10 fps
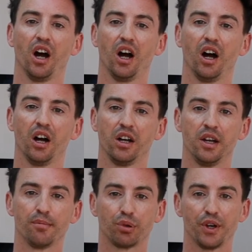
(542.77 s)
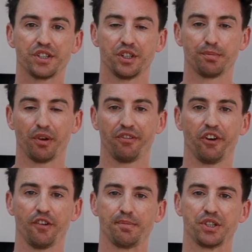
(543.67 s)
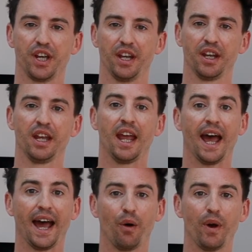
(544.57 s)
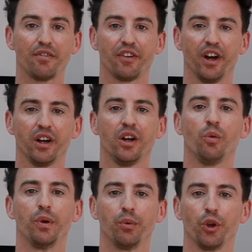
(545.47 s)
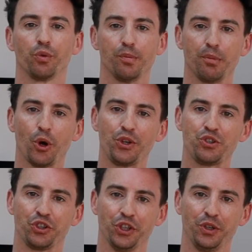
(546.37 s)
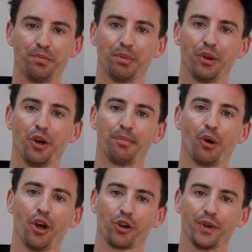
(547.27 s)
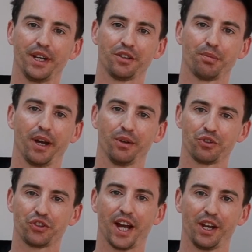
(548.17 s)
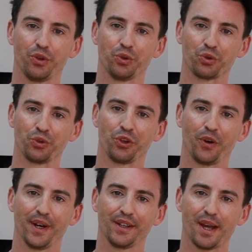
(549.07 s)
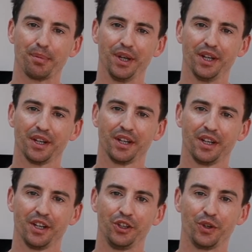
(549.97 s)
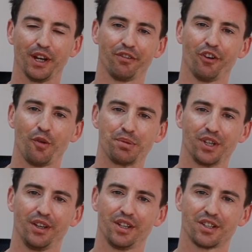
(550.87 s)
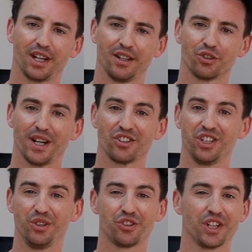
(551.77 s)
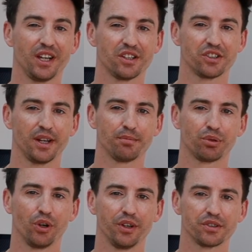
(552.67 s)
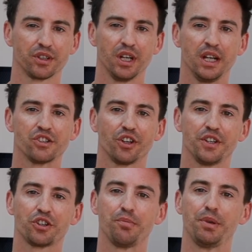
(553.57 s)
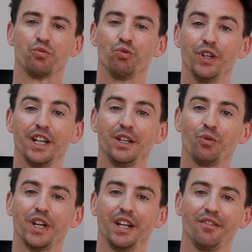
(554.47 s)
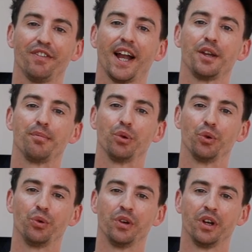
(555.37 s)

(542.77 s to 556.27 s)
our prices by 5%. However, we want to remind you, but that by agreeing to pay on standing order or direct debit, you get a 5% discount. So actually you'd stay at the same price. So this can be really, really valuable